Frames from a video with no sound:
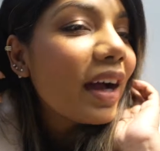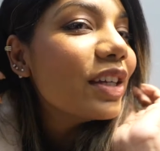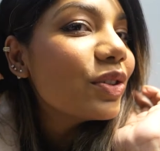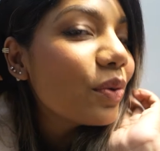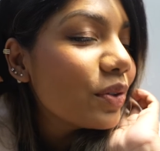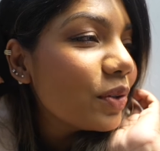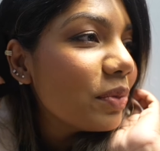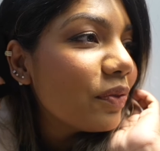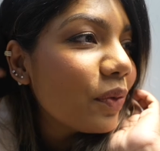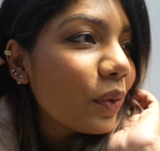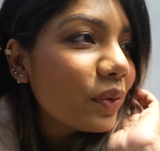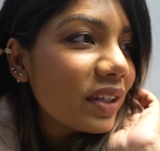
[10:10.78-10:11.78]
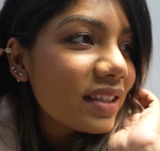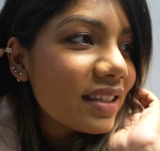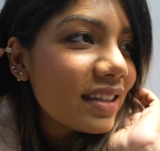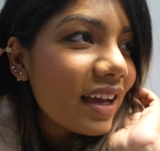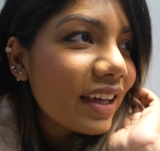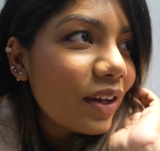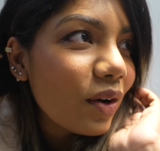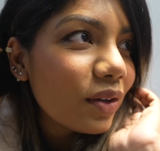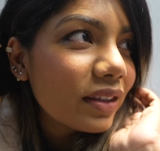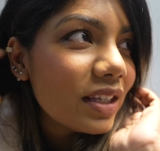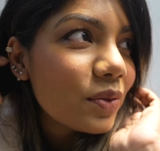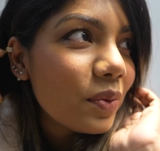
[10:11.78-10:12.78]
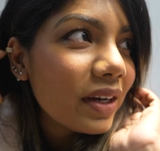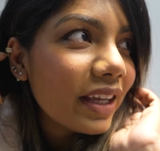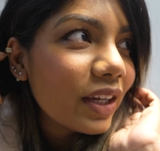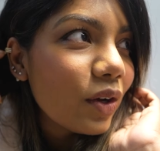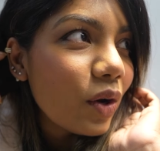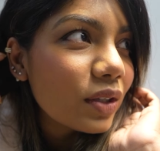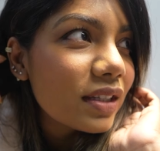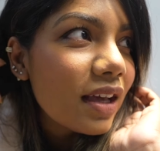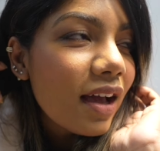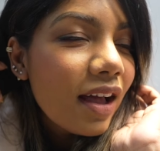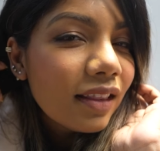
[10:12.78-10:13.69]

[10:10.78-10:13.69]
I showed you before. This is I got this one I got